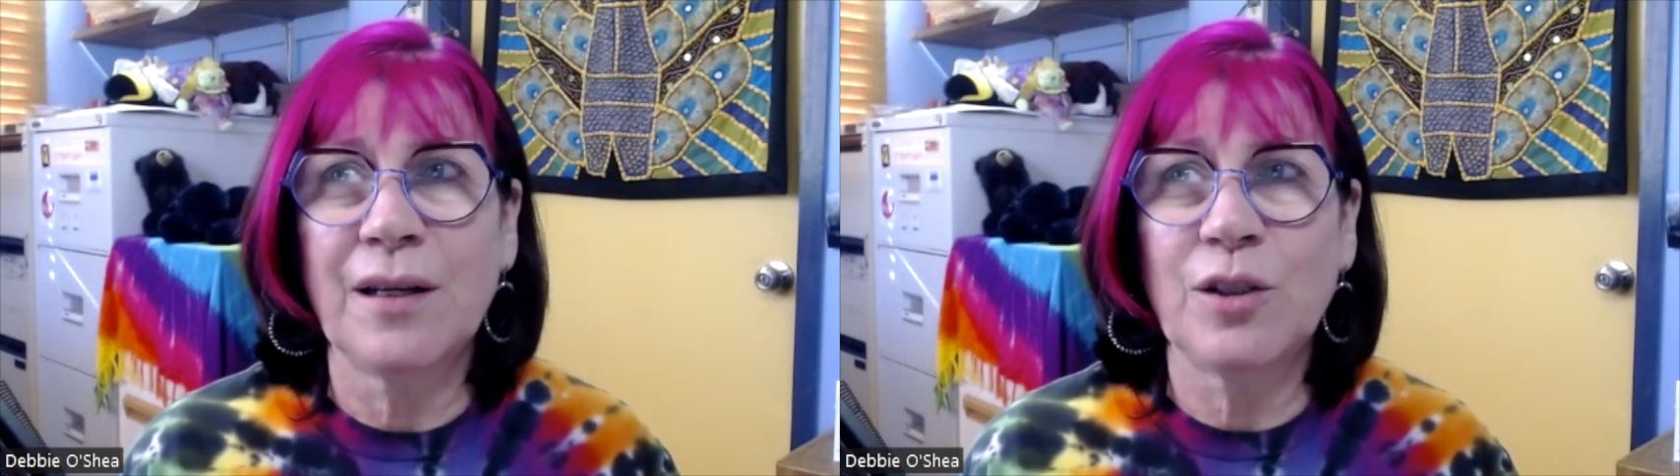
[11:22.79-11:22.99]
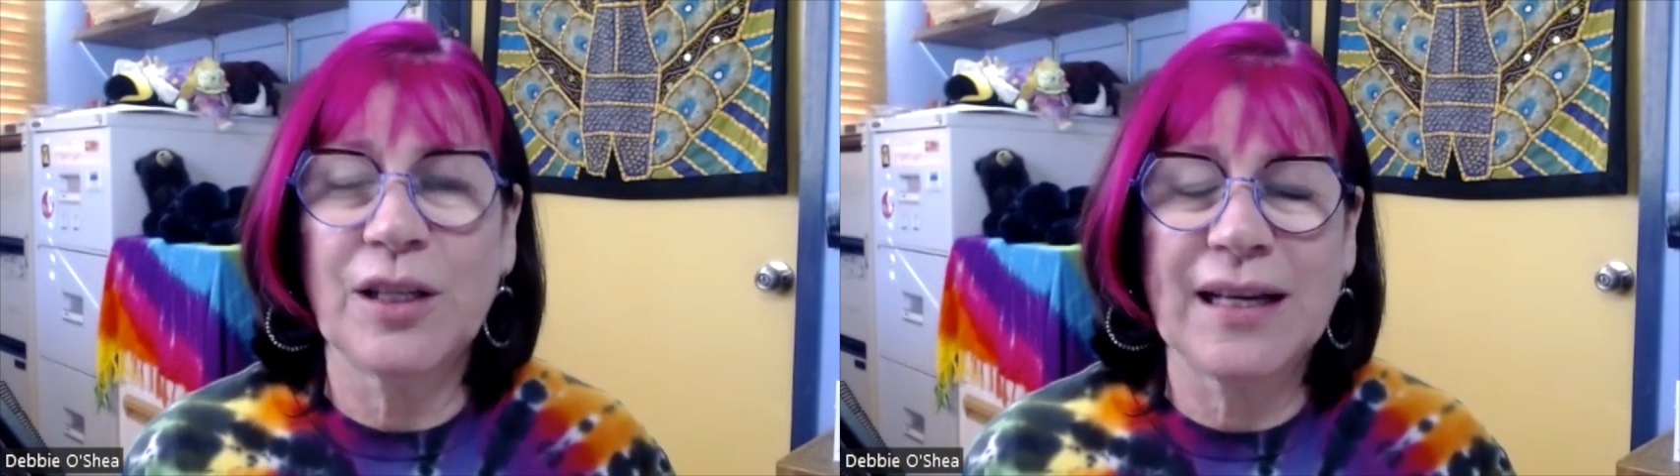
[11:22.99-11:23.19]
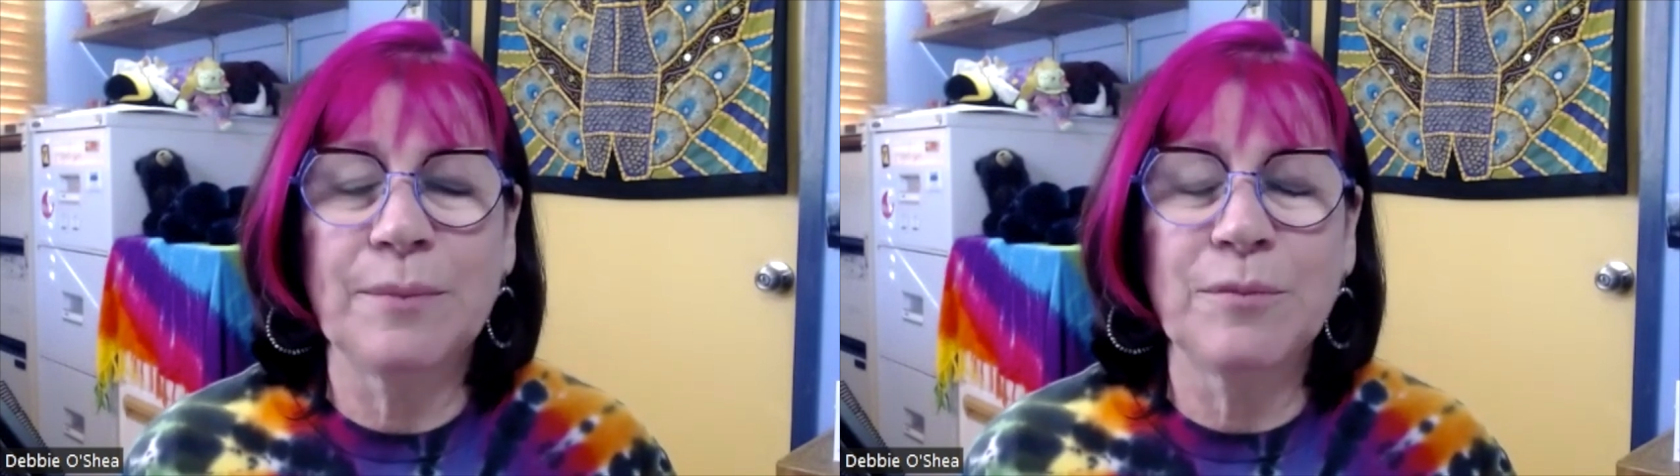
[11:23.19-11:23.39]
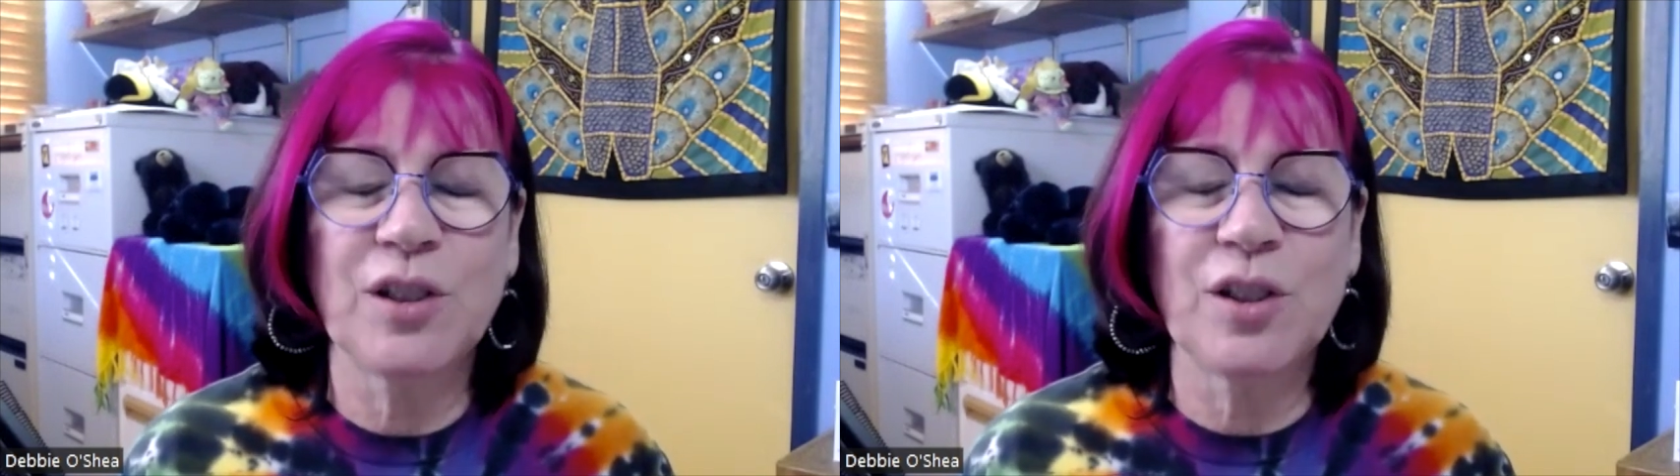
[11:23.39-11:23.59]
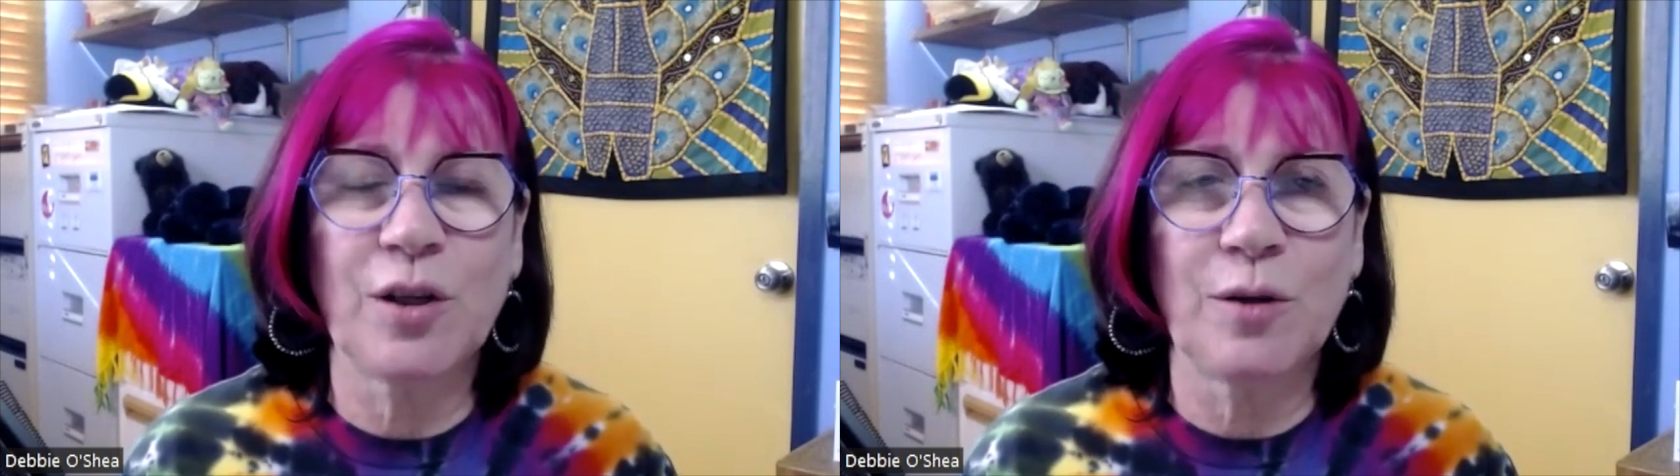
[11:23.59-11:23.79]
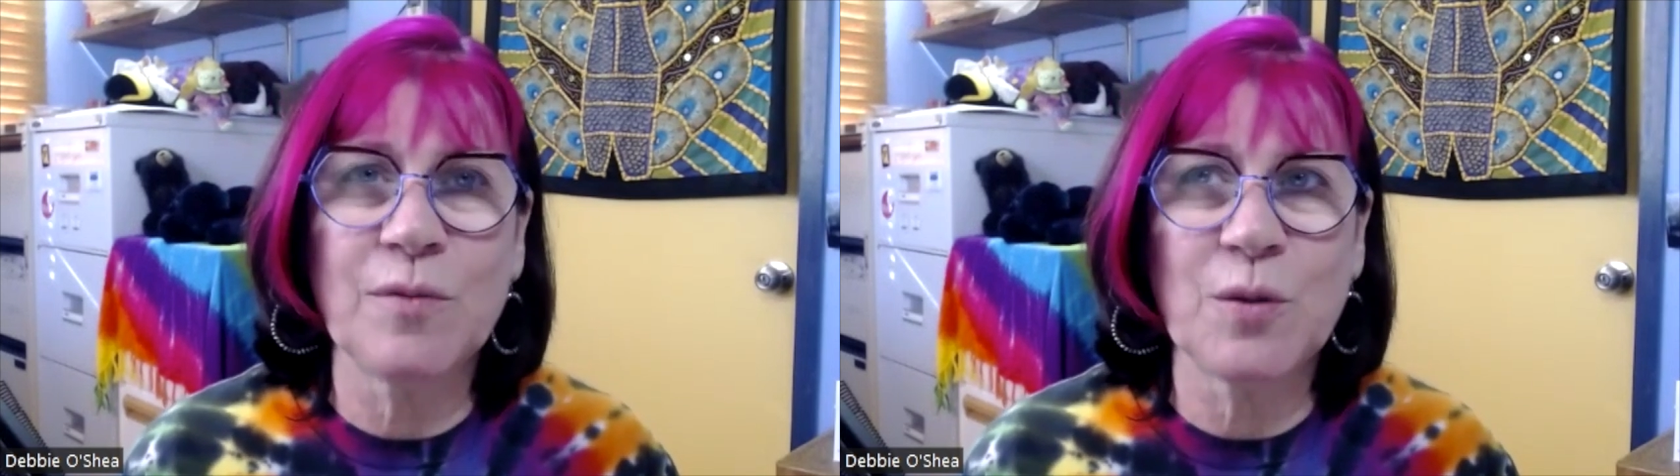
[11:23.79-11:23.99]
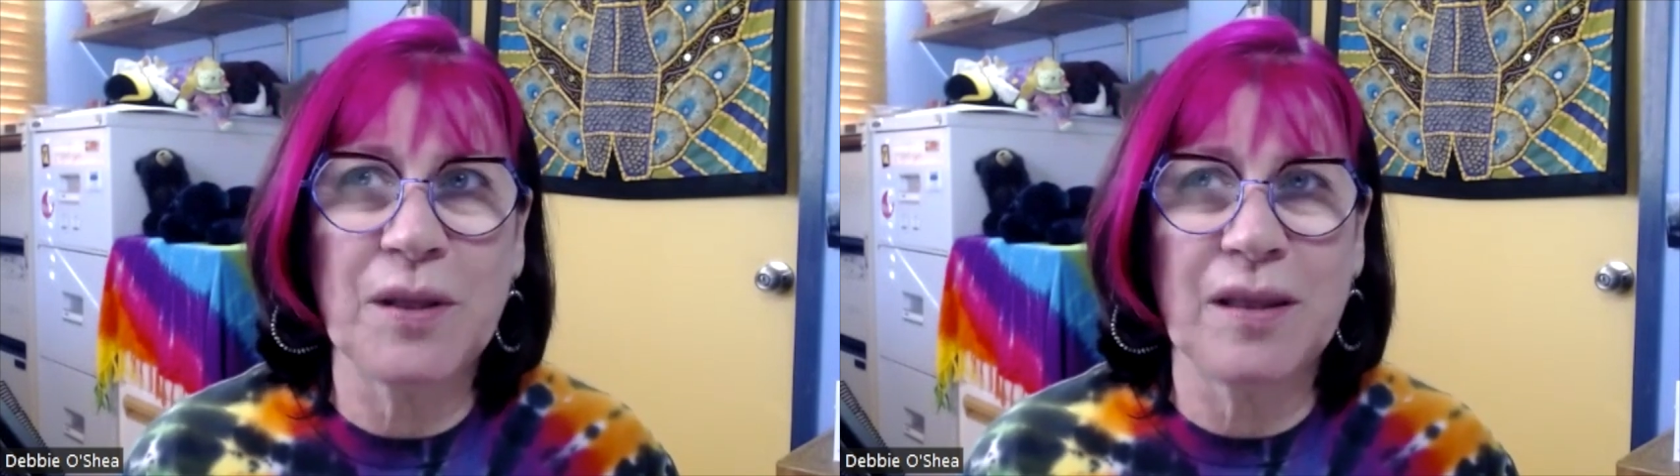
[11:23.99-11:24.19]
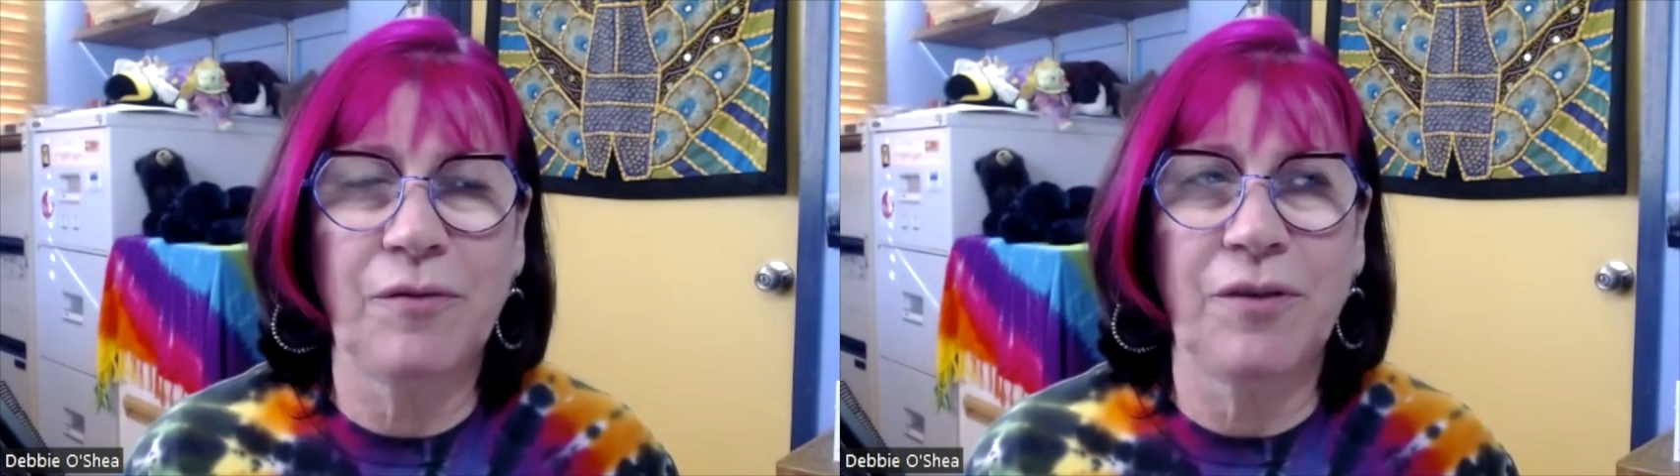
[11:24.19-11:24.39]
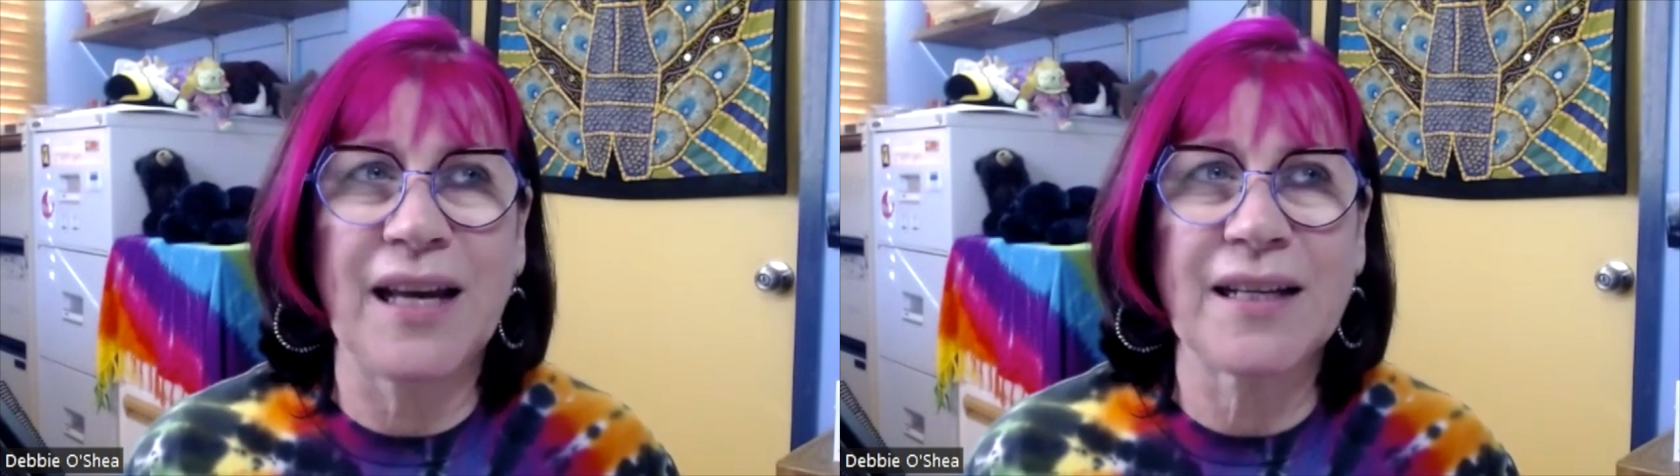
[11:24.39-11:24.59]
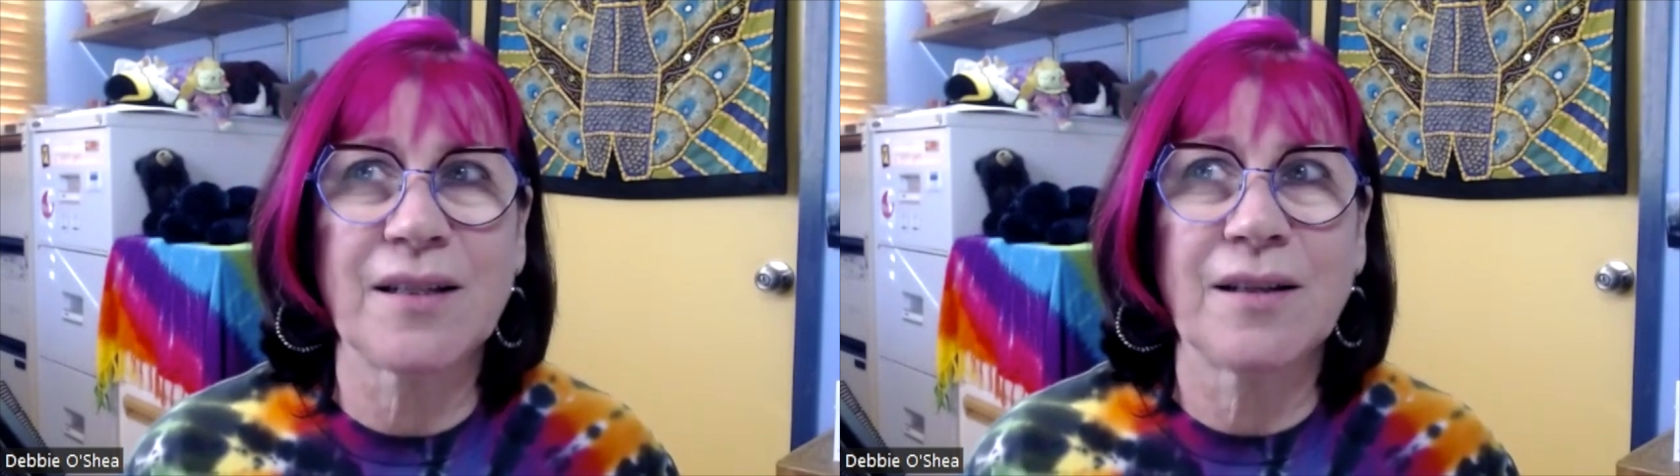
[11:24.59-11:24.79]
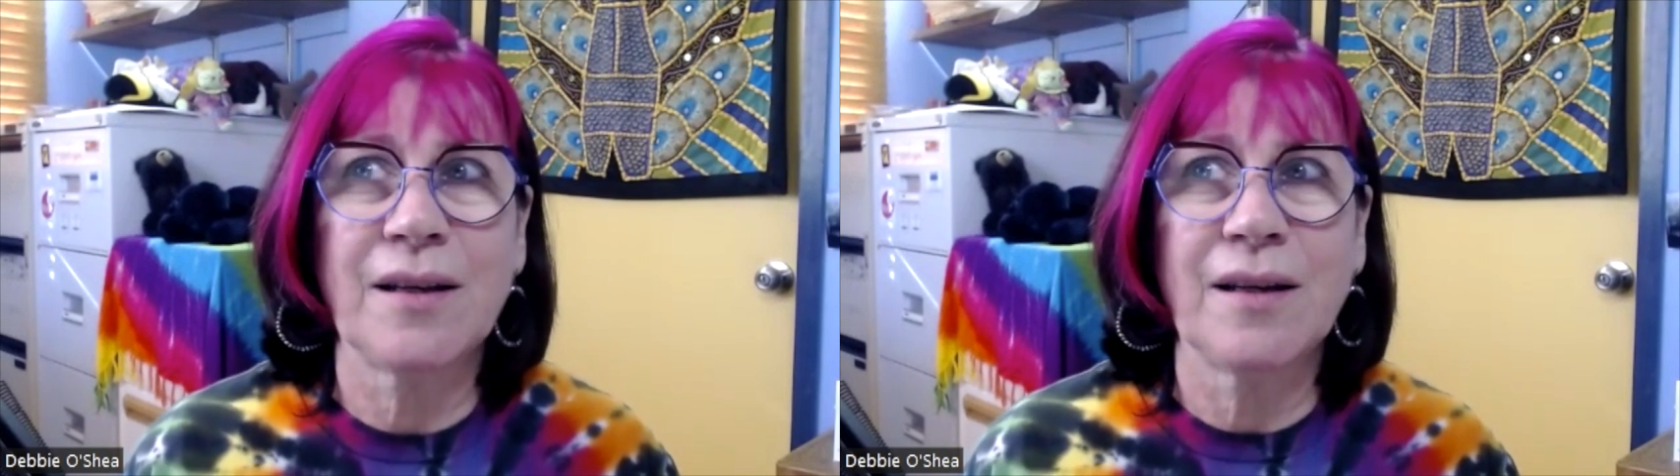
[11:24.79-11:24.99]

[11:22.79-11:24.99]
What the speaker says: to come to terms with the fact